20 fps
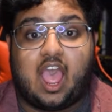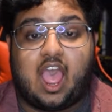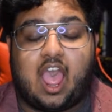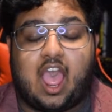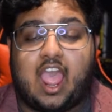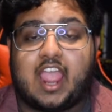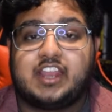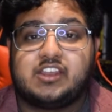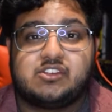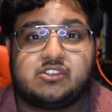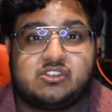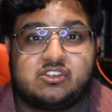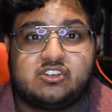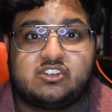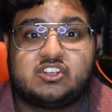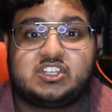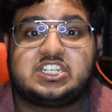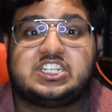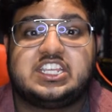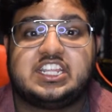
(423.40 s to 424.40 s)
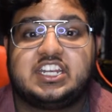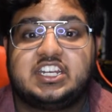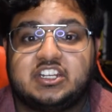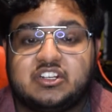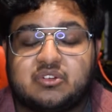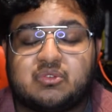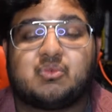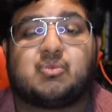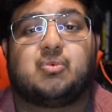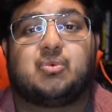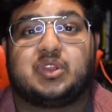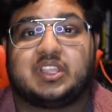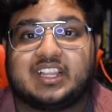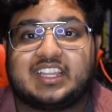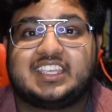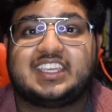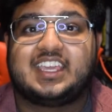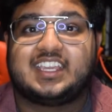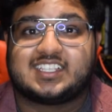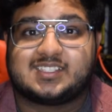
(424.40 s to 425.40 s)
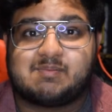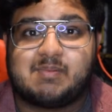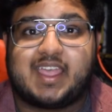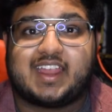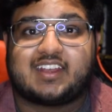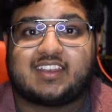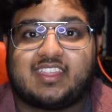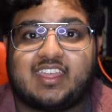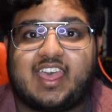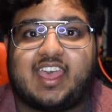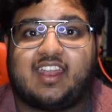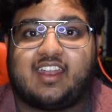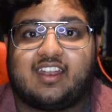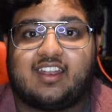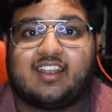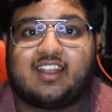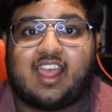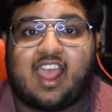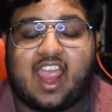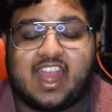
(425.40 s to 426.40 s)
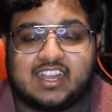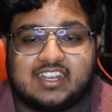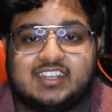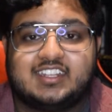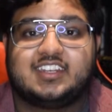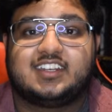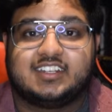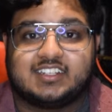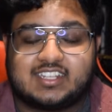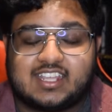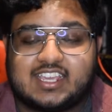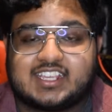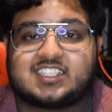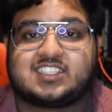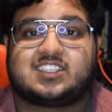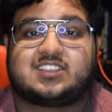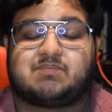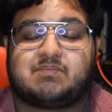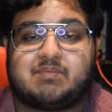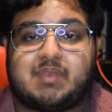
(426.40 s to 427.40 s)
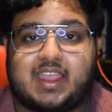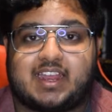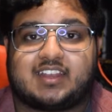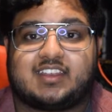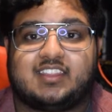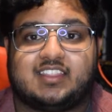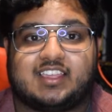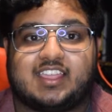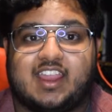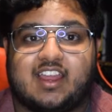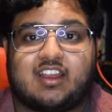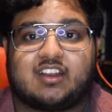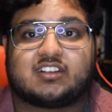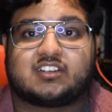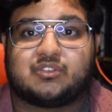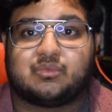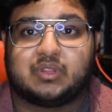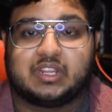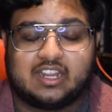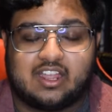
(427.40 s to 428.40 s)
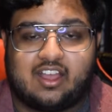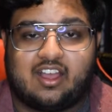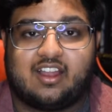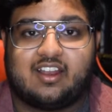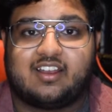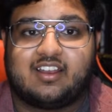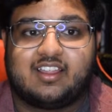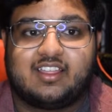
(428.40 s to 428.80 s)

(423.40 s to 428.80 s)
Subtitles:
I didn't really expect that. I didn't expect the character we got.